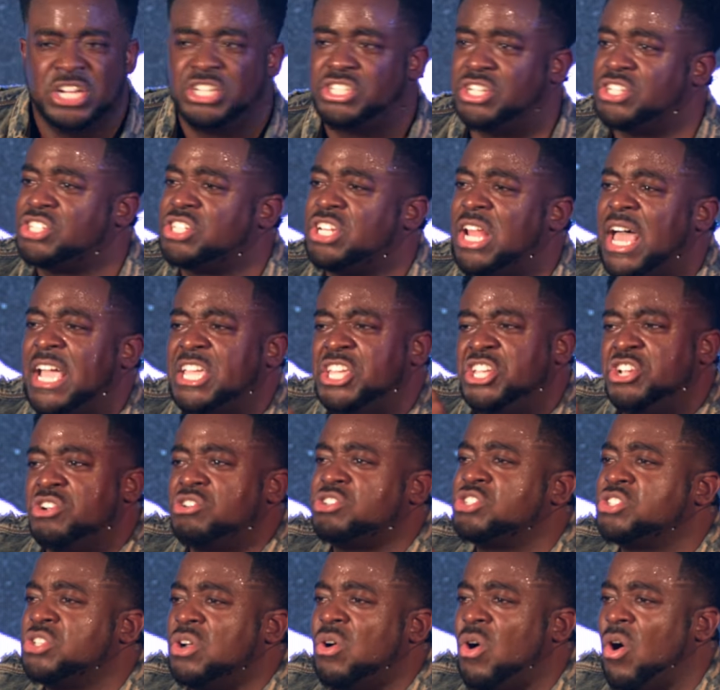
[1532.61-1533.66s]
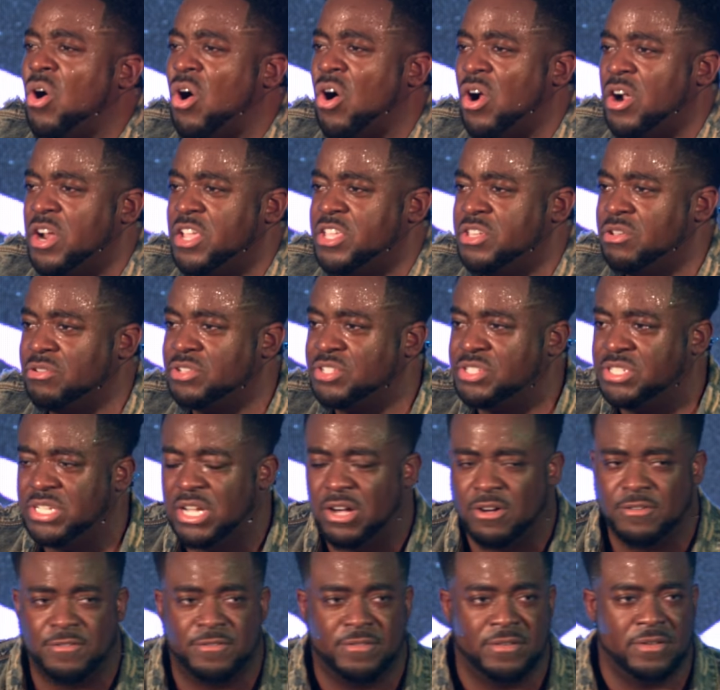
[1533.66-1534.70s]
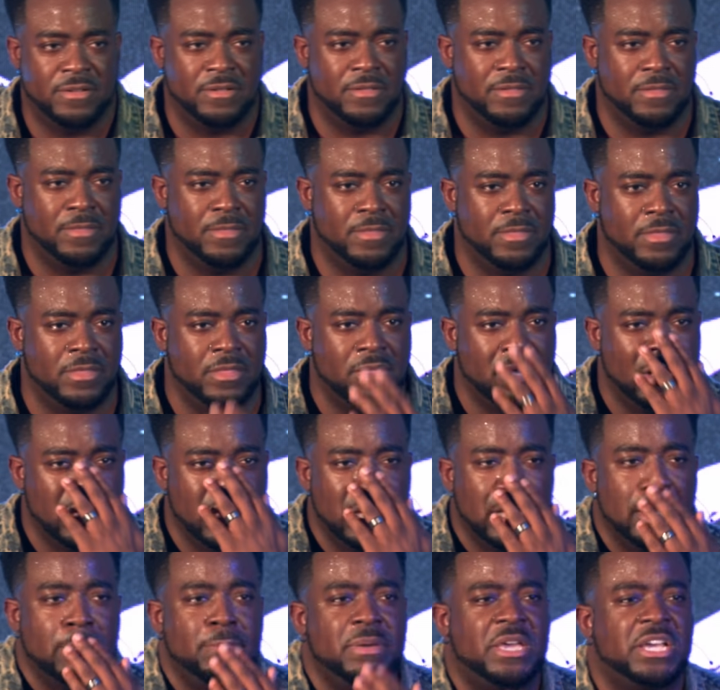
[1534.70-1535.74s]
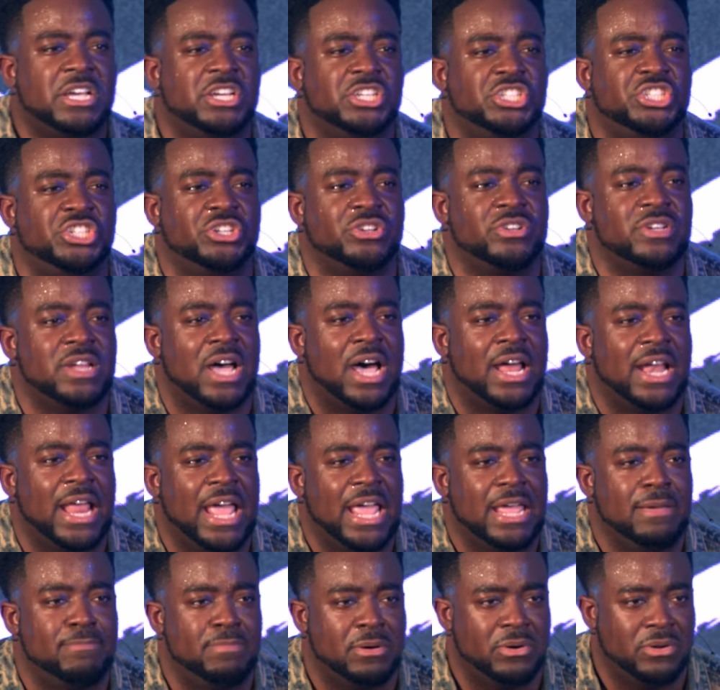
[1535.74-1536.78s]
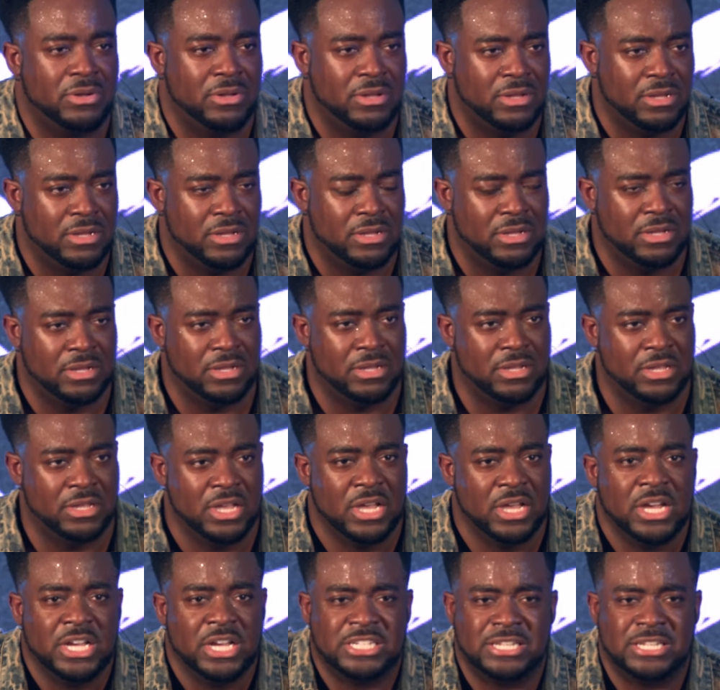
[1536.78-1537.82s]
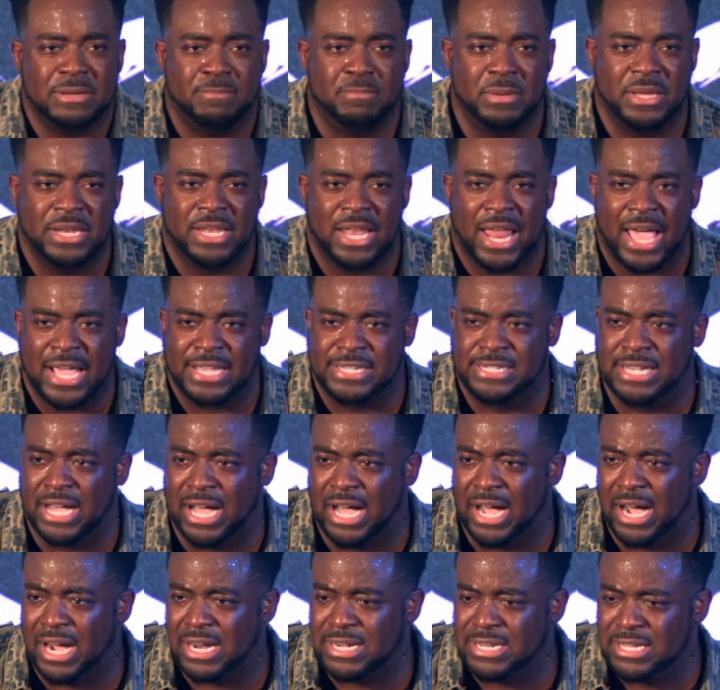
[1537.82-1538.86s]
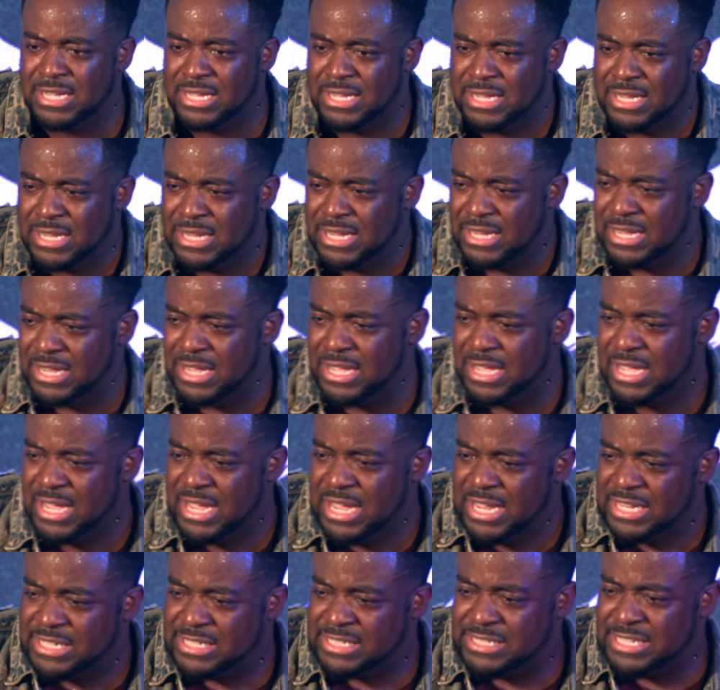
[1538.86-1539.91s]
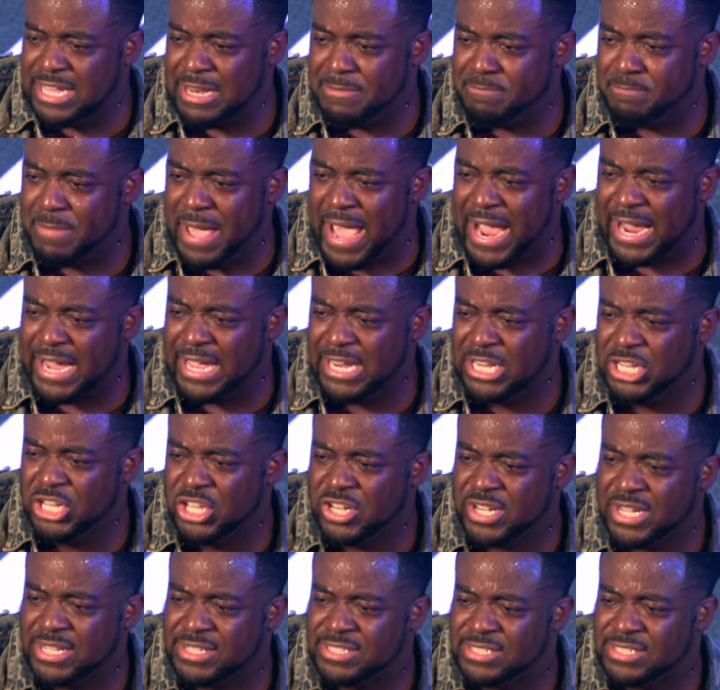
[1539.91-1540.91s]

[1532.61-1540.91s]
just like you're so hard on yourself, because you're not able to be like God. Sit back and look